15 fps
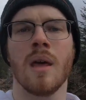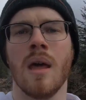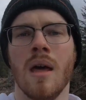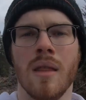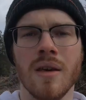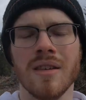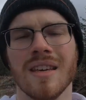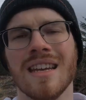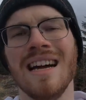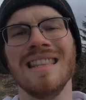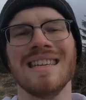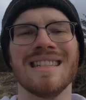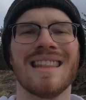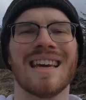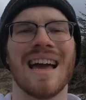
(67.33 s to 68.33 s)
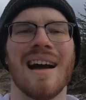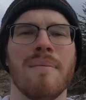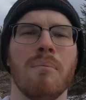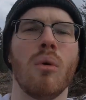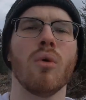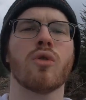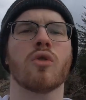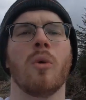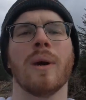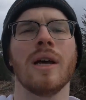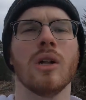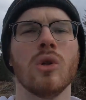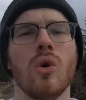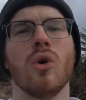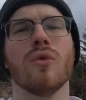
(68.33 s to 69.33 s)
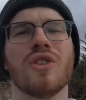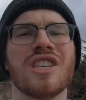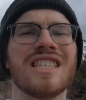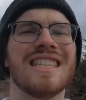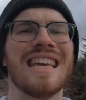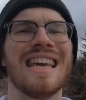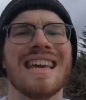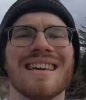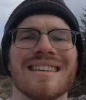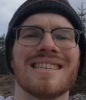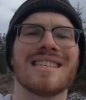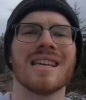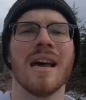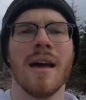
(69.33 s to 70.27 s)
This granted the Campbells quite a lot of status.